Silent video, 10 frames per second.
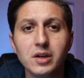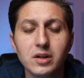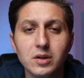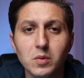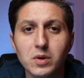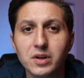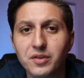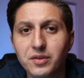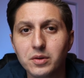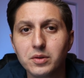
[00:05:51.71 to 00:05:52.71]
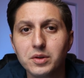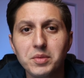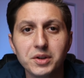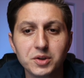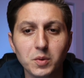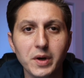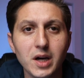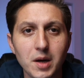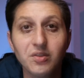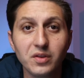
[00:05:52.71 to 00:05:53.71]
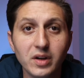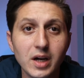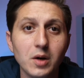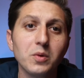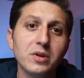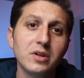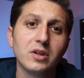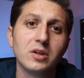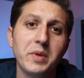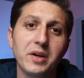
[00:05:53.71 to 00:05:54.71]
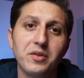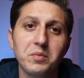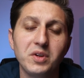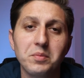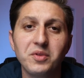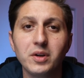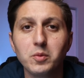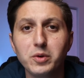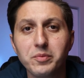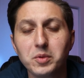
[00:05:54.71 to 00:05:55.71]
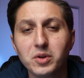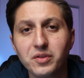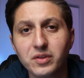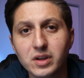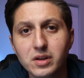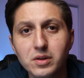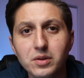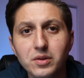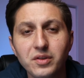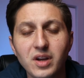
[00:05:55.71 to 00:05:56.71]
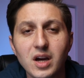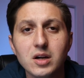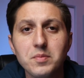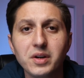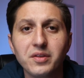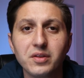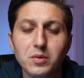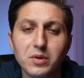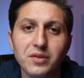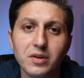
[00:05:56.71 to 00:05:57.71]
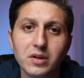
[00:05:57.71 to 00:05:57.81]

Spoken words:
You're going to want to slowly build your way up. So now we're going to talk about some tips that we've personally used to help us increase our